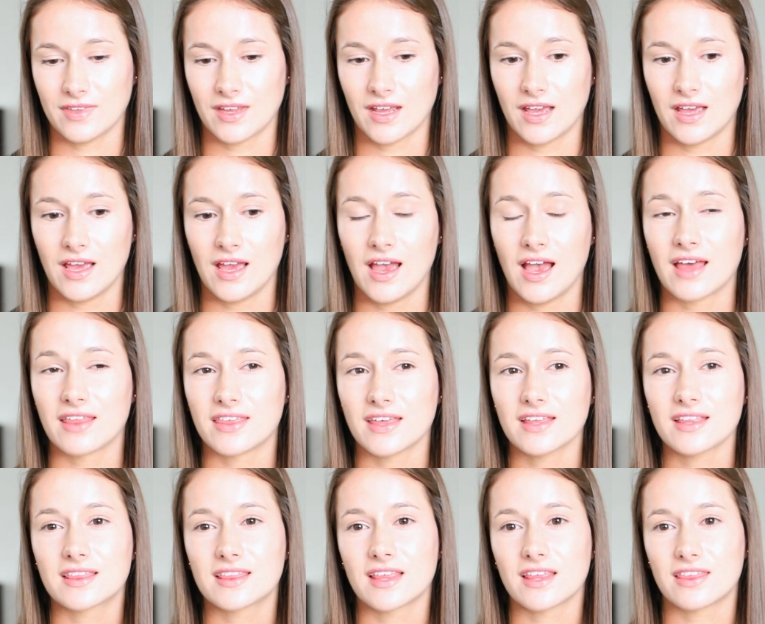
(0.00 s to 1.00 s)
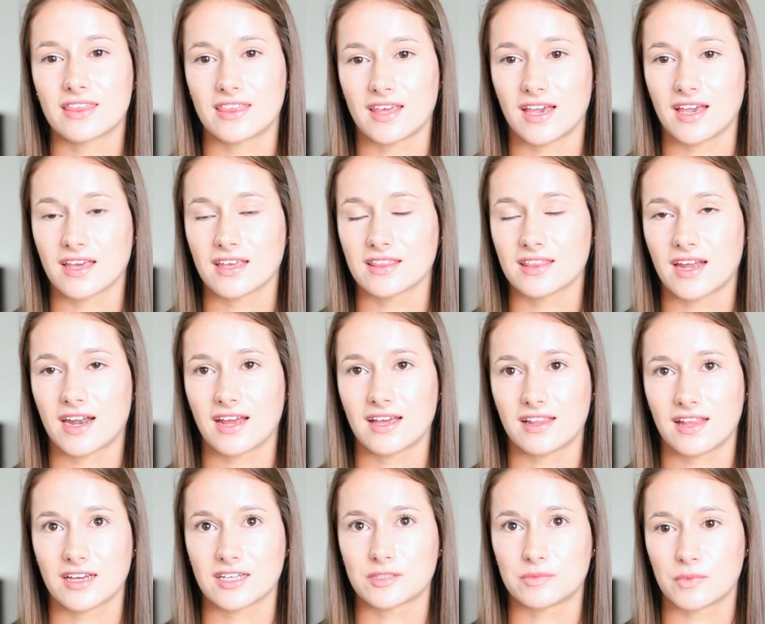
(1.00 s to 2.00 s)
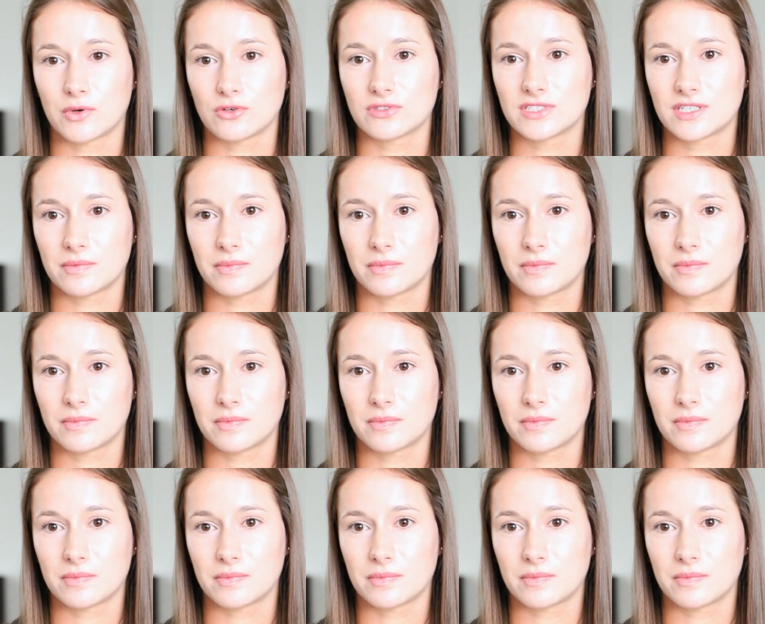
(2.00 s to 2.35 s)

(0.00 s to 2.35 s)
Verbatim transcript: I think the thing that I liked most